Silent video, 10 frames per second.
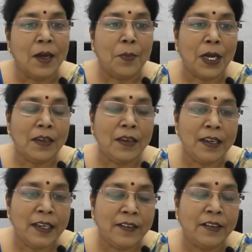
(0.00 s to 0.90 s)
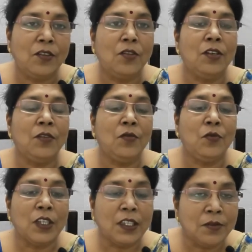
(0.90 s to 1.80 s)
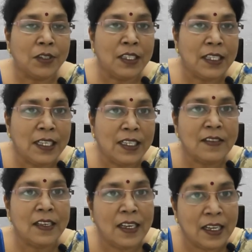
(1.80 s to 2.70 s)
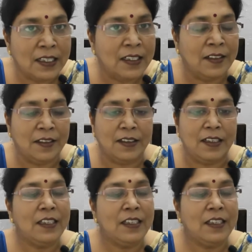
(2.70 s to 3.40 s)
but later on, whatever he has learned